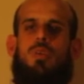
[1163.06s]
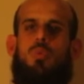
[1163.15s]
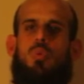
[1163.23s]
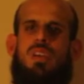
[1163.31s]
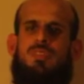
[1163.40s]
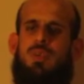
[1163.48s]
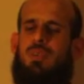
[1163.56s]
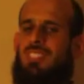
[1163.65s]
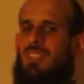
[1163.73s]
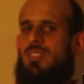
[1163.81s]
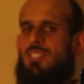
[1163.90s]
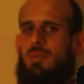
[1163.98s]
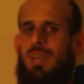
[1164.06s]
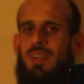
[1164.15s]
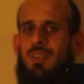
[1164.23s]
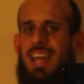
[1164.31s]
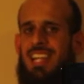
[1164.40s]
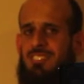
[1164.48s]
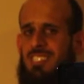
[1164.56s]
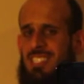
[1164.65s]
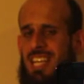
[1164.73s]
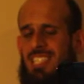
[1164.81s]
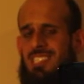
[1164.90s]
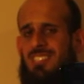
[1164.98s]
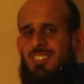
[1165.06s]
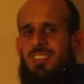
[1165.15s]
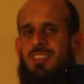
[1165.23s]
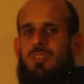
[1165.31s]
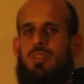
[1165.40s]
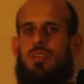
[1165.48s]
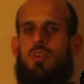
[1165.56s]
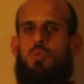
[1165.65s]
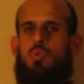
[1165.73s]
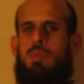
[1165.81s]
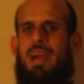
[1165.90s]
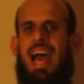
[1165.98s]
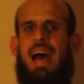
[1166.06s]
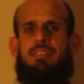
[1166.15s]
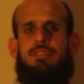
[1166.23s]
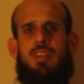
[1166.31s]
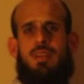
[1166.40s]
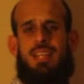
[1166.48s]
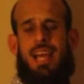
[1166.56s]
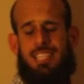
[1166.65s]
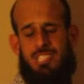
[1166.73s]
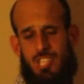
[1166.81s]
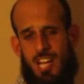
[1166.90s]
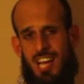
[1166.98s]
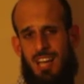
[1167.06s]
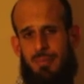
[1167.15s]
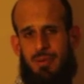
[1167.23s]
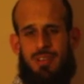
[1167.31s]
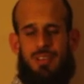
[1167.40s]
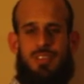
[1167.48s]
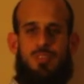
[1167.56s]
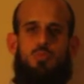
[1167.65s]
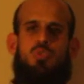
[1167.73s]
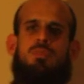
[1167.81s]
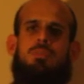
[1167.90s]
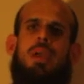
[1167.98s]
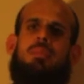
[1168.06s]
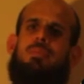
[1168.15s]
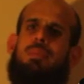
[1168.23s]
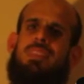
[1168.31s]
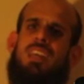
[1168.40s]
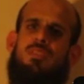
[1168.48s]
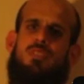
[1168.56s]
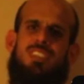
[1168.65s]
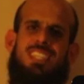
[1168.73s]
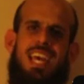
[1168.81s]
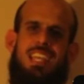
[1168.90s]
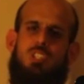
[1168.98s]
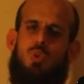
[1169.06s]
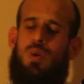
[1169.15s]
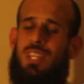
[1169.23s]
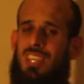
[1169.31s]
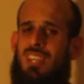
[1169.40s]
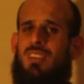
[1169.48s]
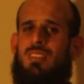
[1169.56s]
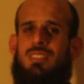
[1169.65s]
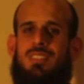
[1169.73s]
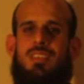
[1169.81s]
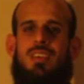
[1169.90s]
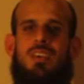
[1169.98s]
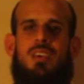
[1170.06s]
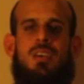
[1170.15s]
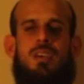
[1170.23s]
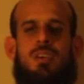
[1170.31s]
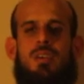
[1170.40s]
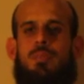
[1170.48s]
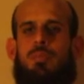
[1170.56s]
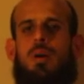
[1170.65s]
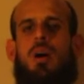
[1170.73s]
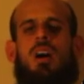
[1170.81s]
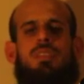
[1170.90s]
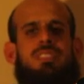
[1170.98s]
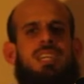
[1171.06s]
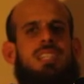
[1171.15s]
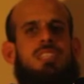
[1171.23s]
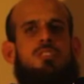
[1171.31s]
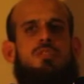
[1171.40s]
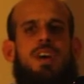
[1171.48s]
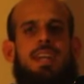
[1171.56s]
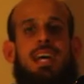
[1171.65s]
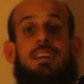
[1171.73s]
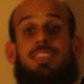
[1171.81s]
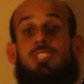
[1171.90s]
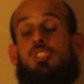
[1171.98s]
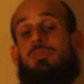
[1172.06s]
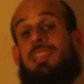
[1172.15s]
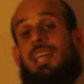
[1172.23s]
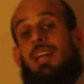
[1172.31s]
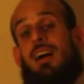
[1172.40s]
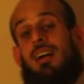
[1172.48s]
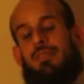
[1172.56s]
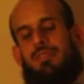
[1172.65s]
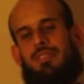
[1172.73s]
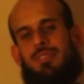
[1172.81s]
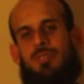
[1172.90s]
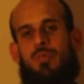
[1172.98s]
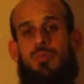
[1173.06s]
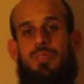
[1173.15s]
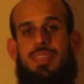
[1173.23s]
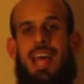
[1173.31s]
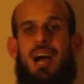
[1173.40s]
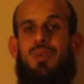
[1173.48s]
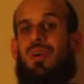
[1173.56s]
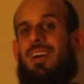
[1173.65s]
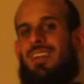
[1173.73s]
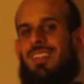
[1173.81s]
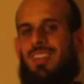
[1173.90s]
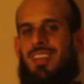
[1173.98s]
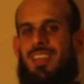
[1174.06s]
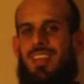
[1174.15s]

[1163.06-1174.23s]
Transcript: What if there was an earthquake or a natural disaster? We might have a very nice job. We've maybe been there for 10, 20 years. But all of a sudden you find out that you've been laid off. Now what?